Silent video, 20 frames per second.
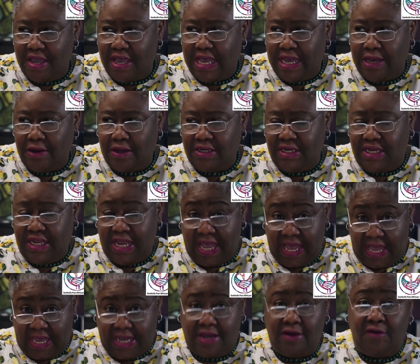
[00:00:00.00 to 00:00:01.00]
how the
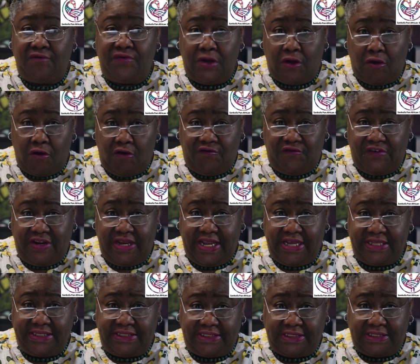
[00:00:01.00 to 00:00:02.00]
Ark of the
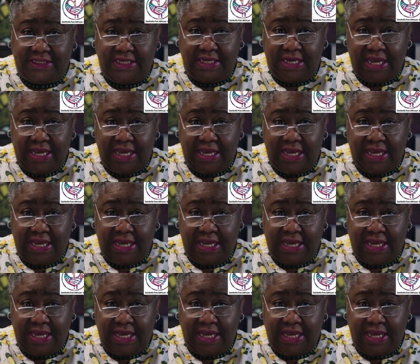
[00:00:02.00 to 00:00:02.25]
Covenant